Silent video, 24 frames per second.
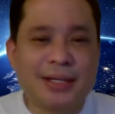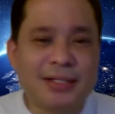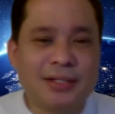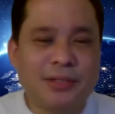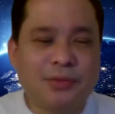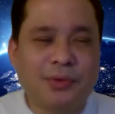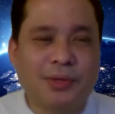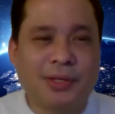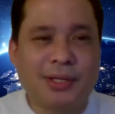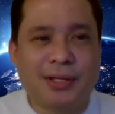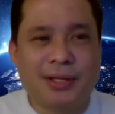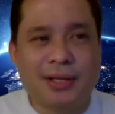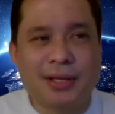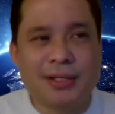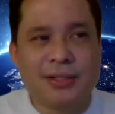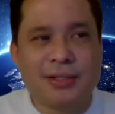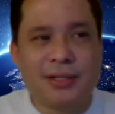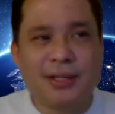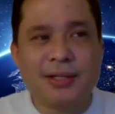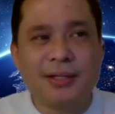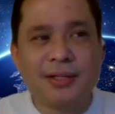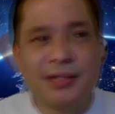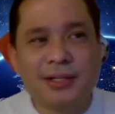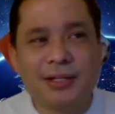we analyze the
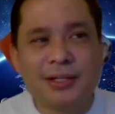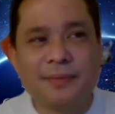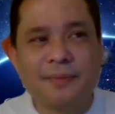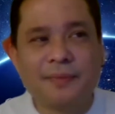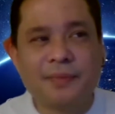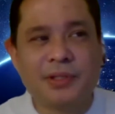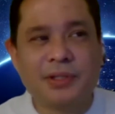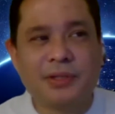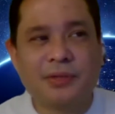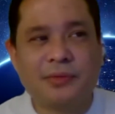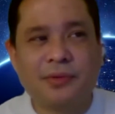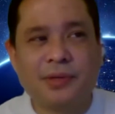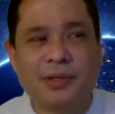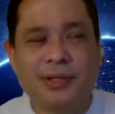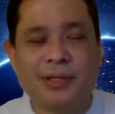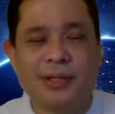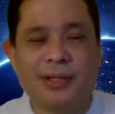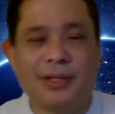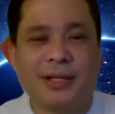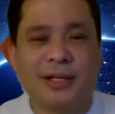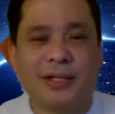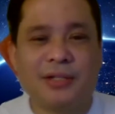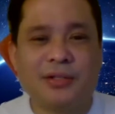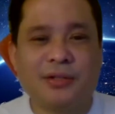incomes, we
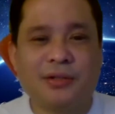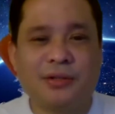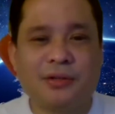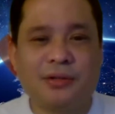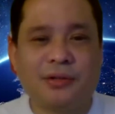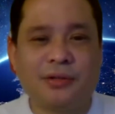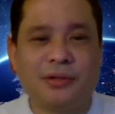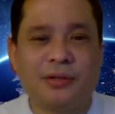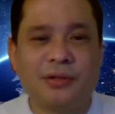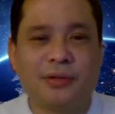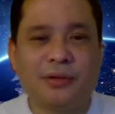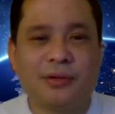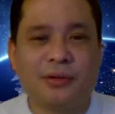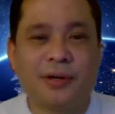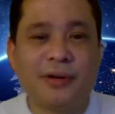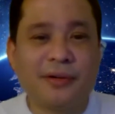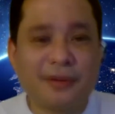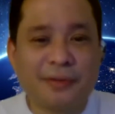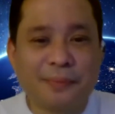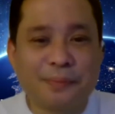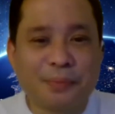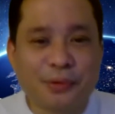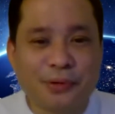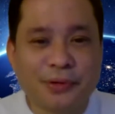analyze your credit
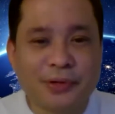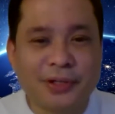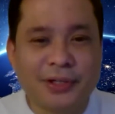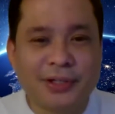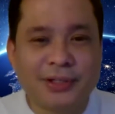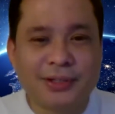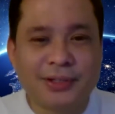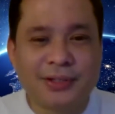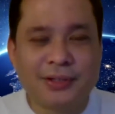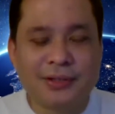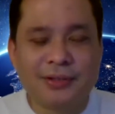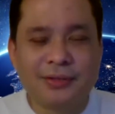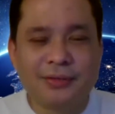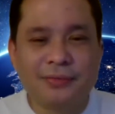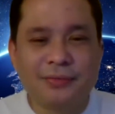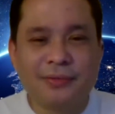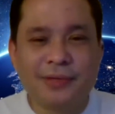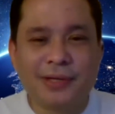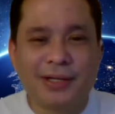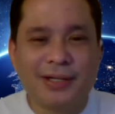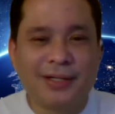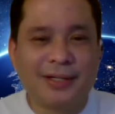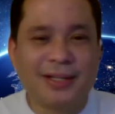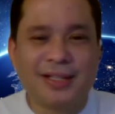report, we
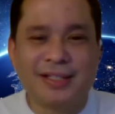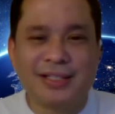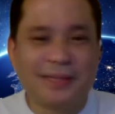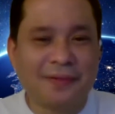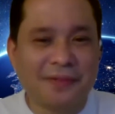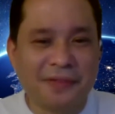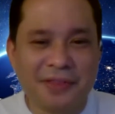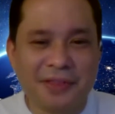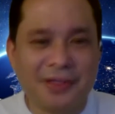analyze